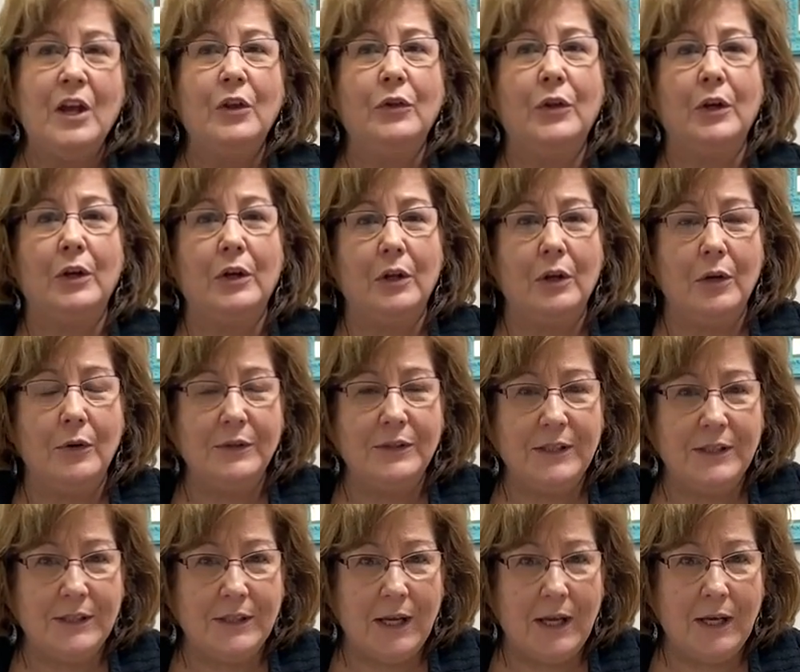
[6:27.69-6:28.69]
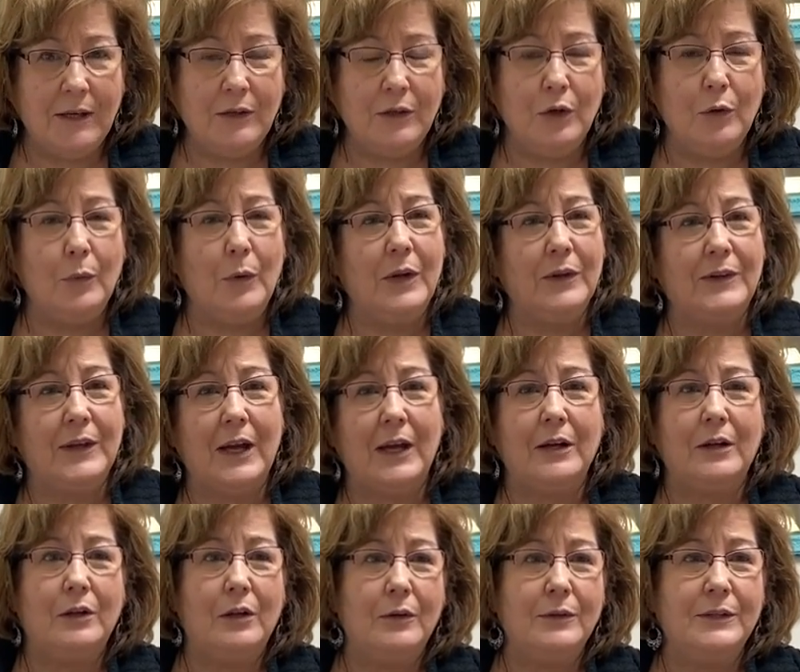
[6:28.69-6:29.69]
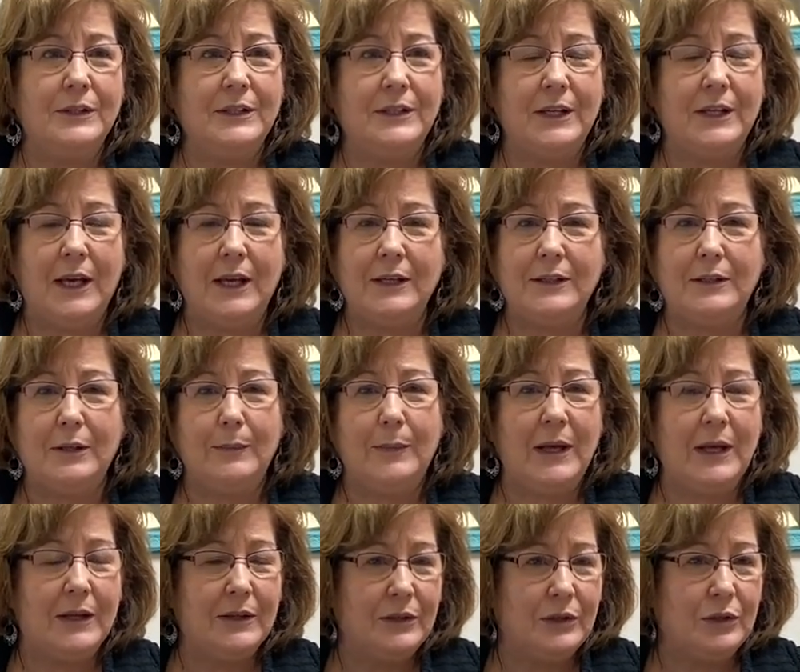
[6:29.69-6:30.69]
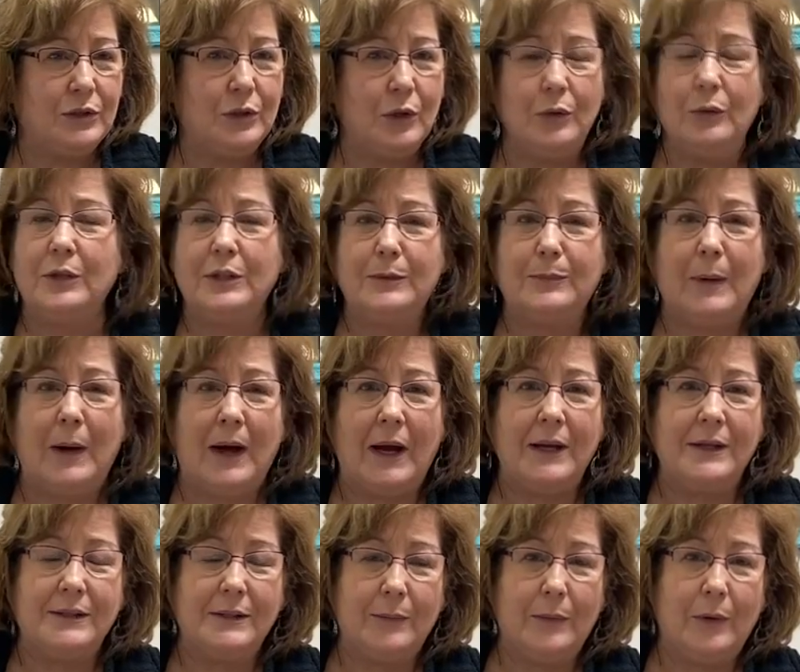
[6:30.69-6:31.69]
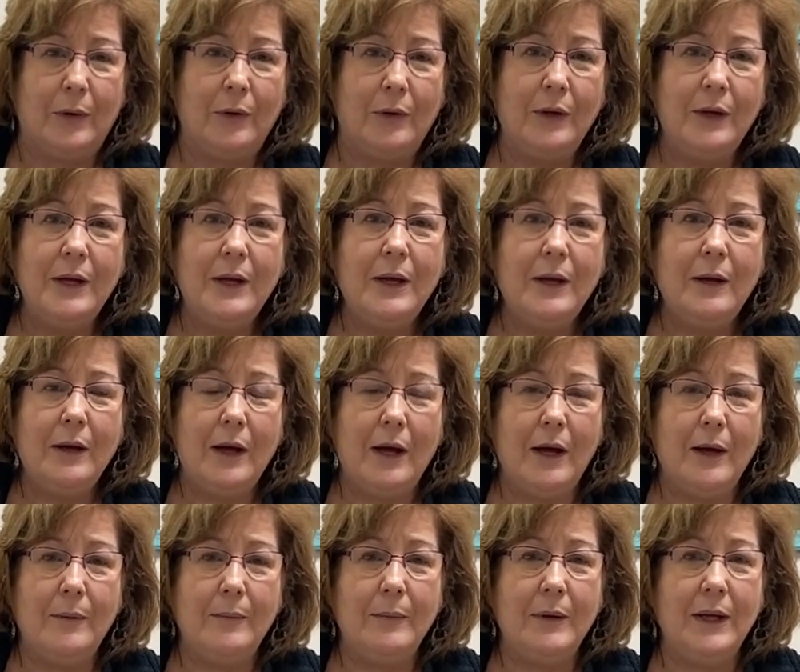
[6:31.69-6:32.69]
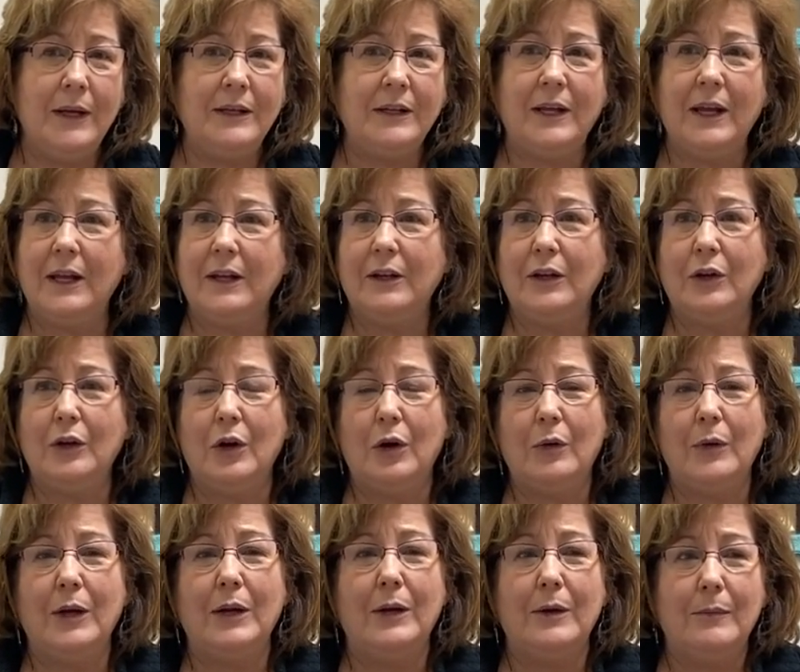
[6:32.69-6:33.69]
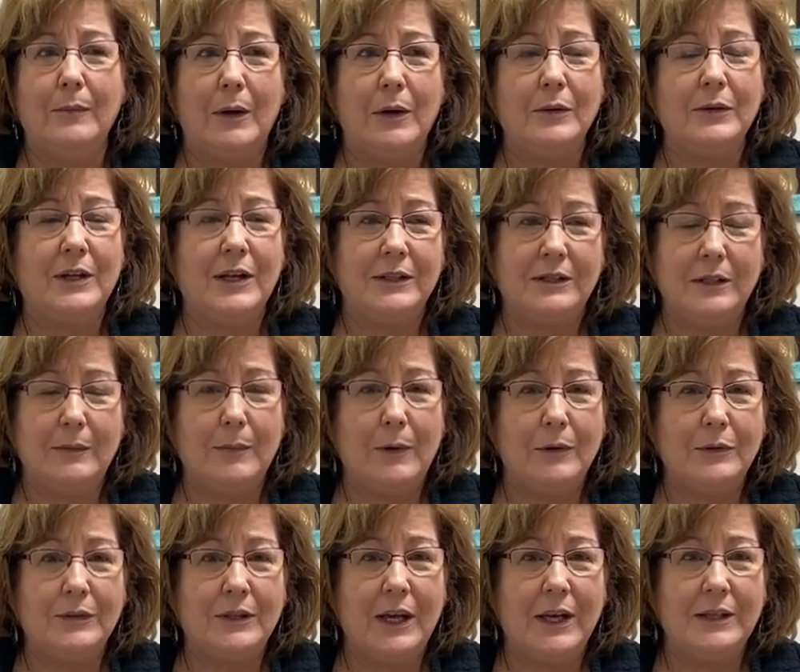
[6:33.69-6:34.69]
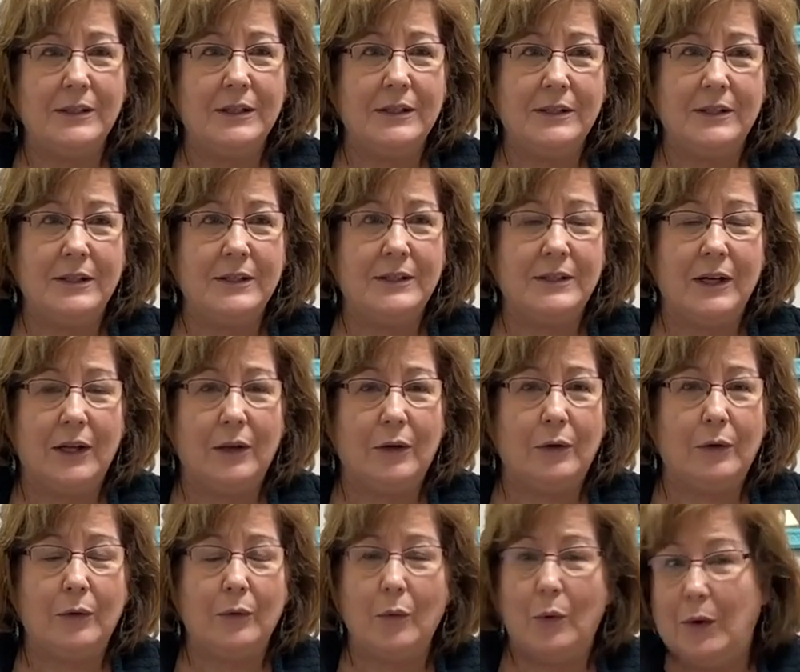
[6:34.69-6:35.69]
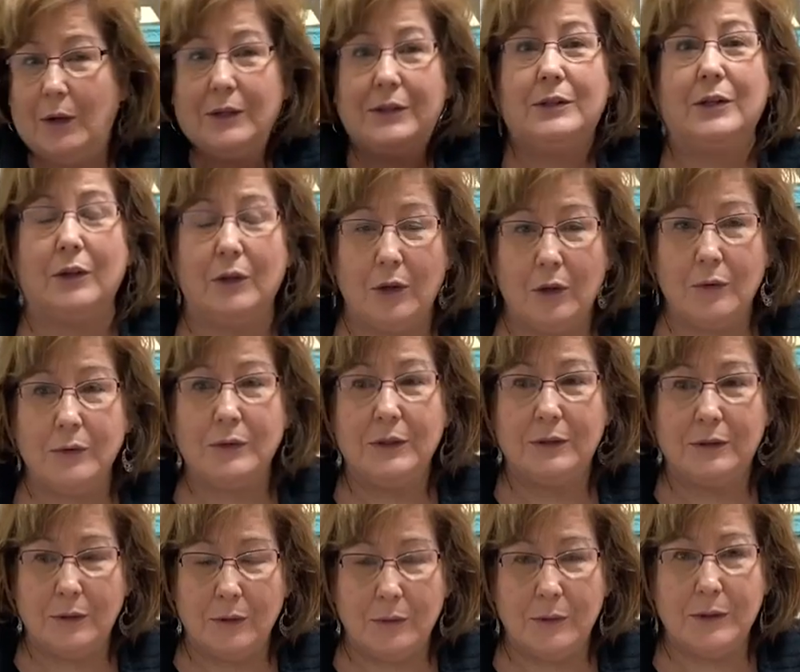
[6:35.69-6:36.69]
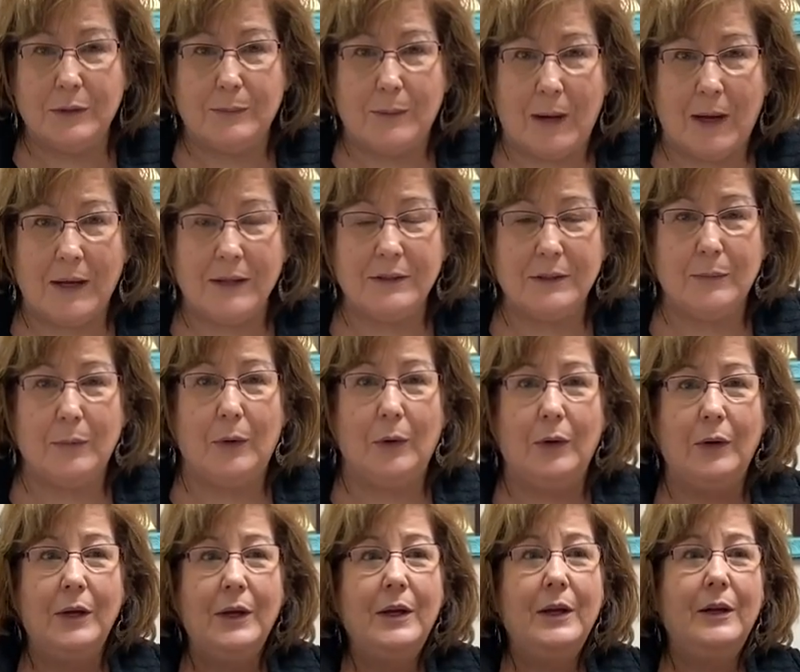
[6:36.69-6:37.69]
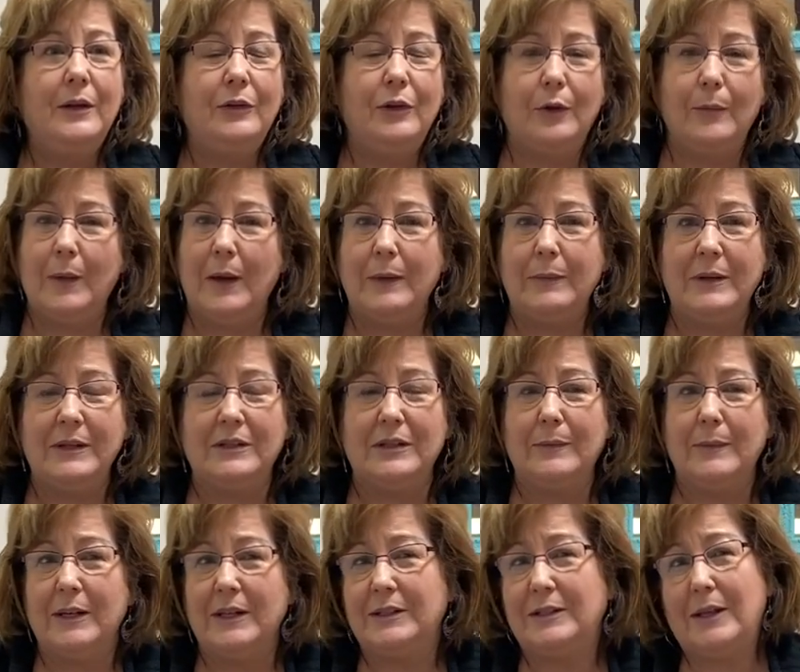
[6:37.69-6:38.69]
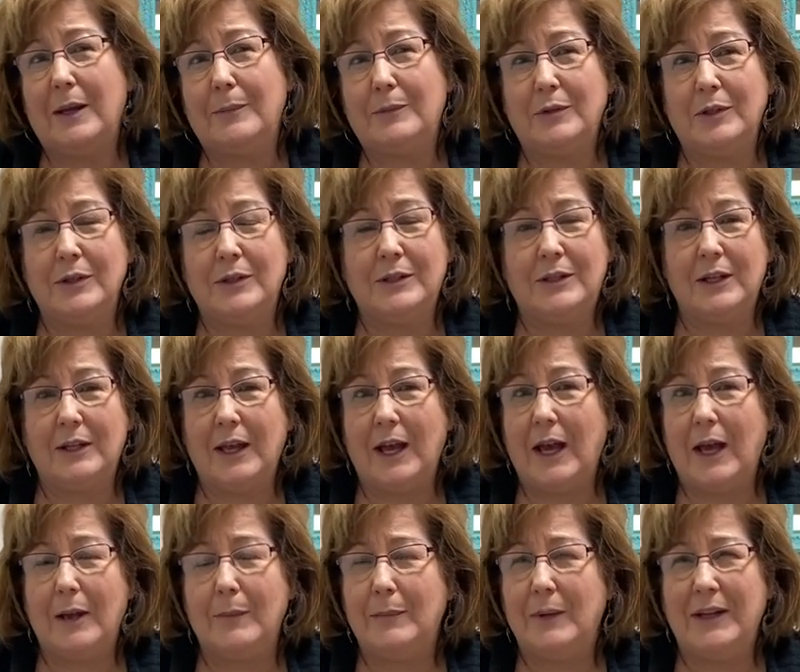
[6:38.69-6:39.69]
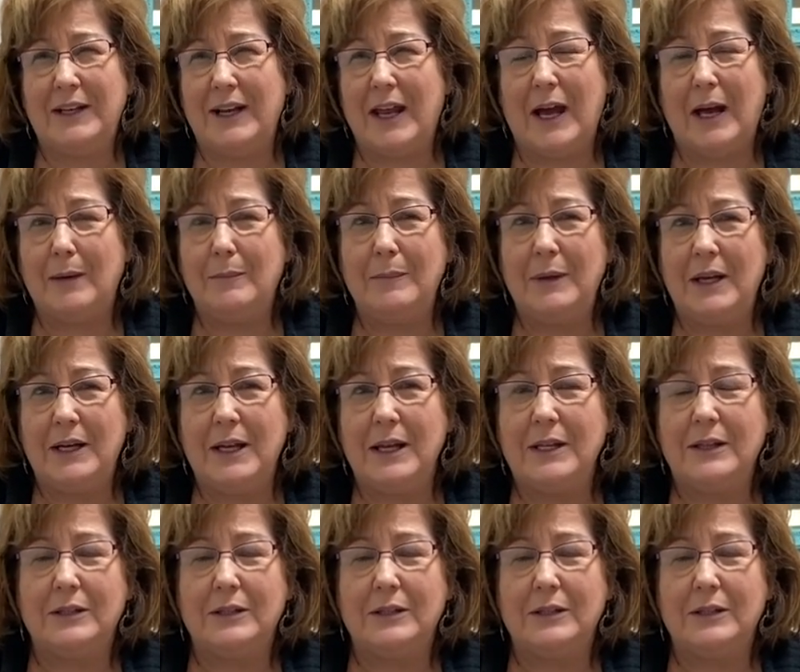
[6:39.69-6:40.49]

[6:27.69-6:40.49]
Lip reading: The closing date, you want that closing date to be as soon as possible. In most cases, the seller wants to close as soon as possible. There may be some exceptions to that, but not many.